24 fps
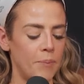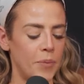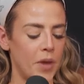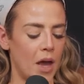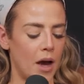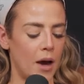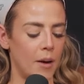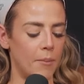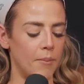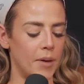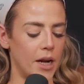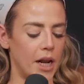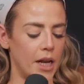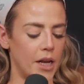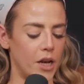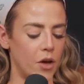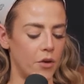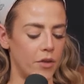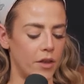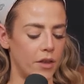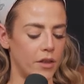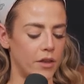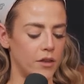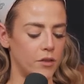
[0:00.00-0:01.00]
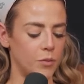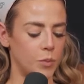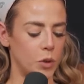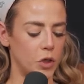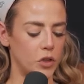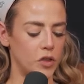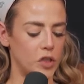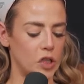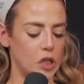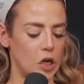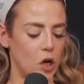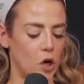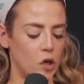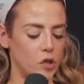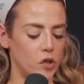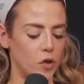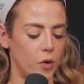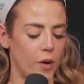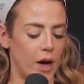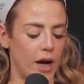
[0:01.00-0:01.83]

um, but I know that this person also